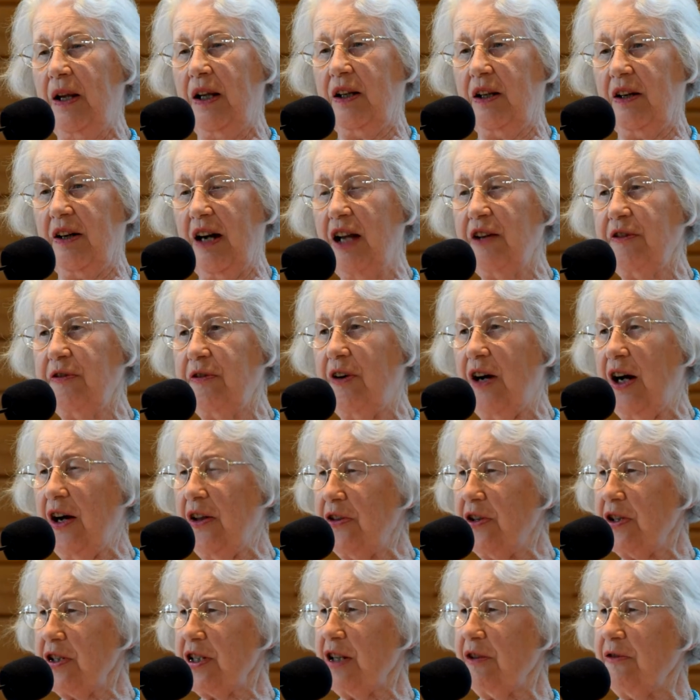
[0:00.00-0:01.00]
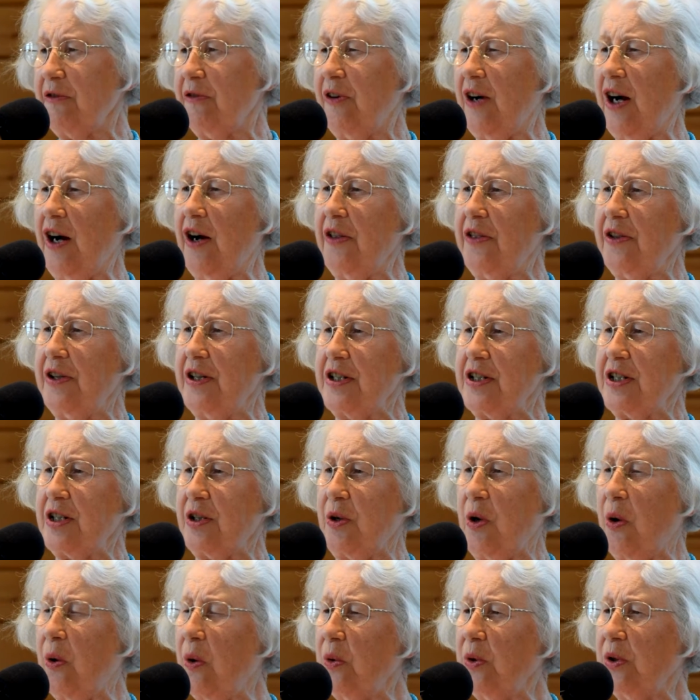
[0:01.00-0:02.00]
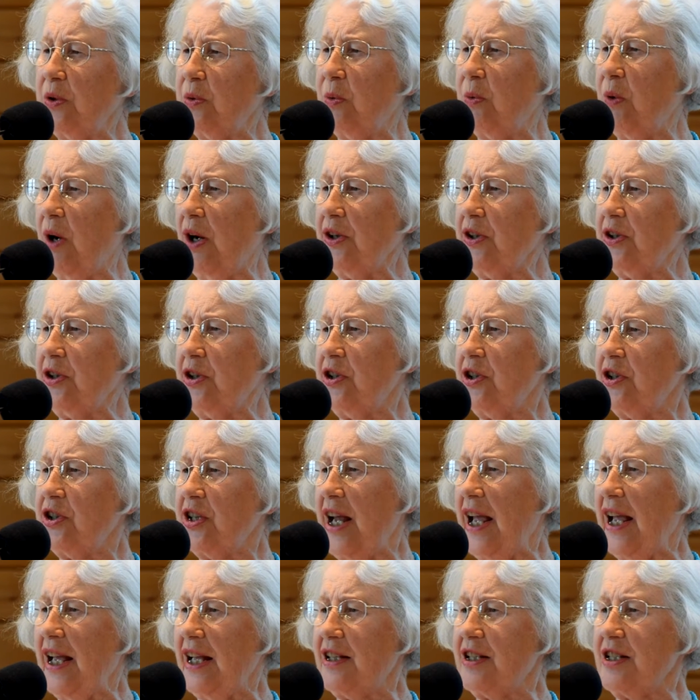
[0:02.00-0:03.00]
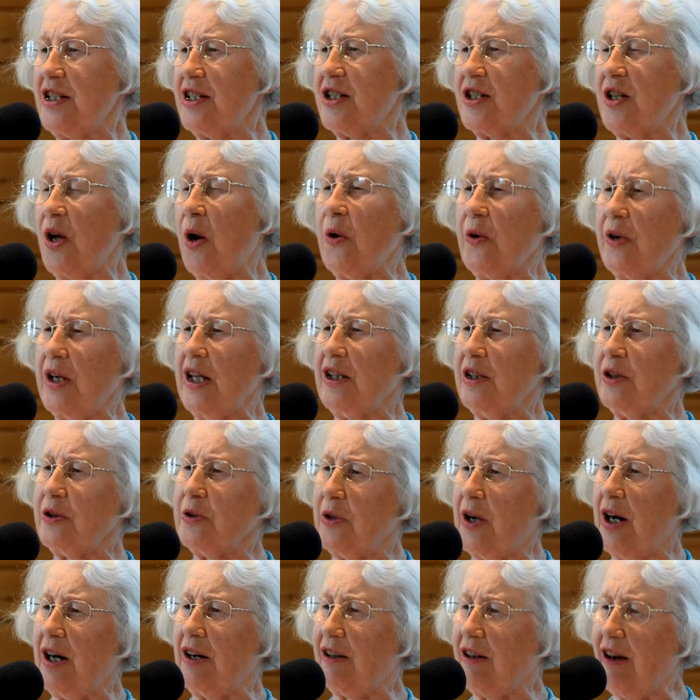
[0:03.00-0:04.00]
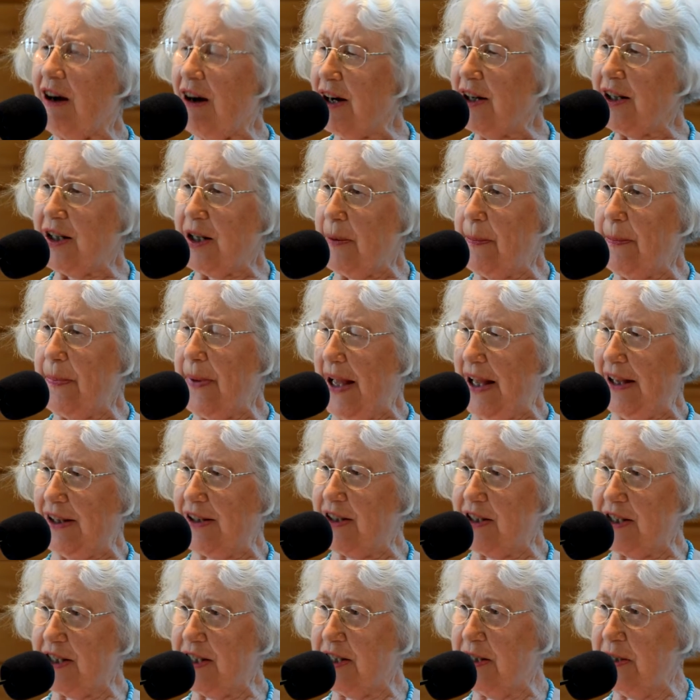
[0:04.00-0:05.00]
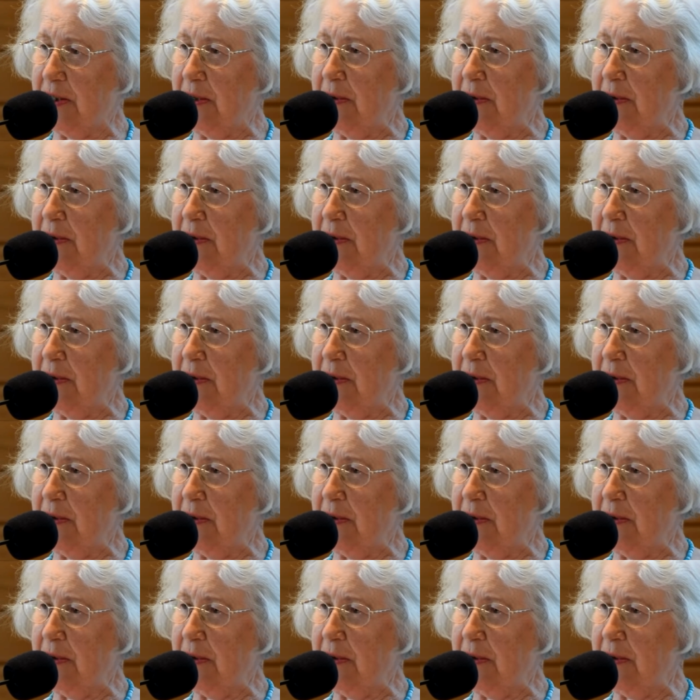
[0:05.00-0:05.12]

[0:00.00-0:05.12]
grandfather's and father's gold watch chains sewn into our garter belts.